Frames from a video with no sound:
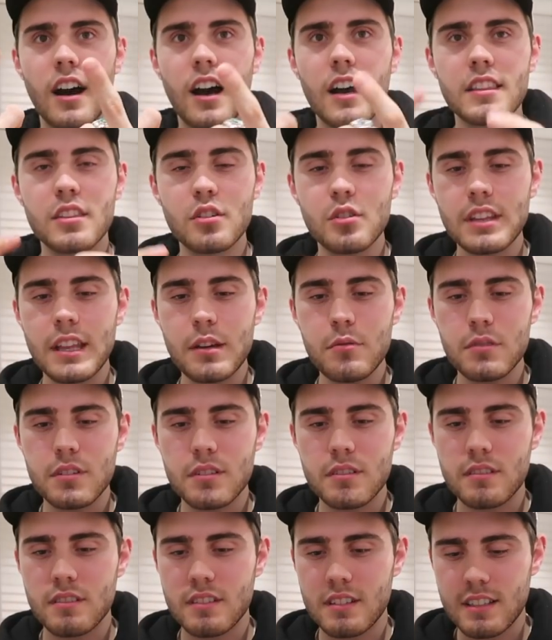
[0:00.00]
I thought they would,
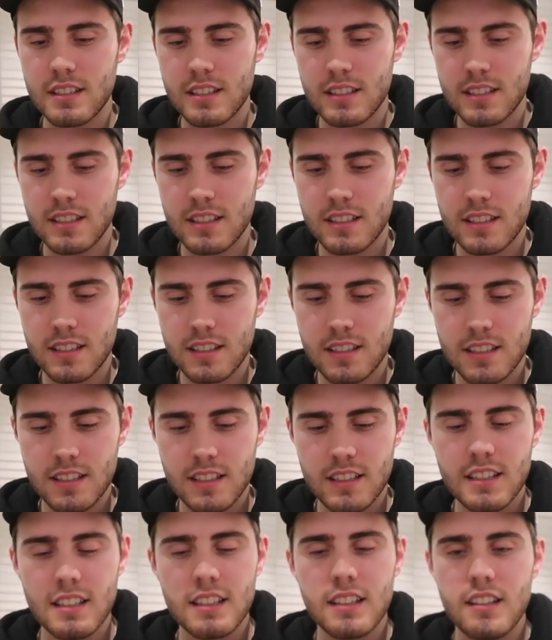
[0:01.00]

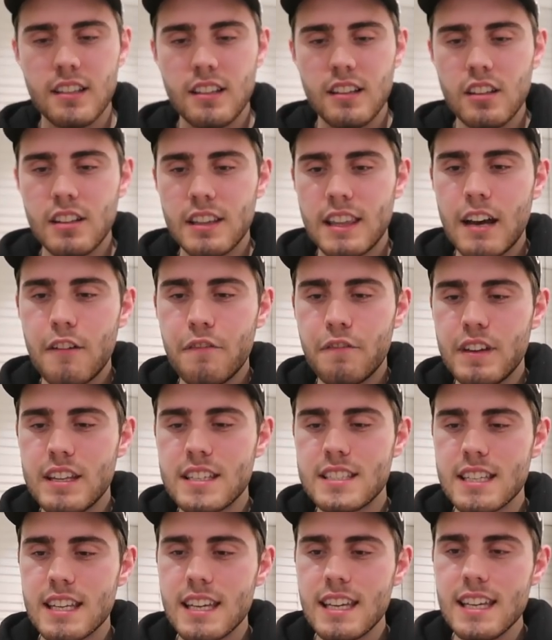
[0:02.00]
look, that
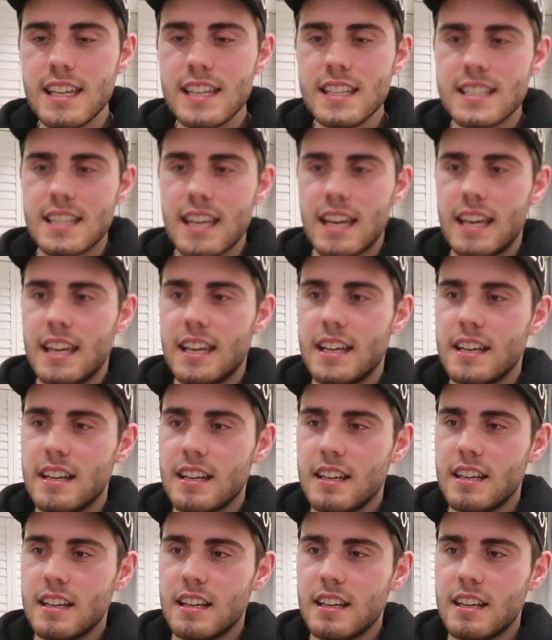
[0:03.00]
fits easy.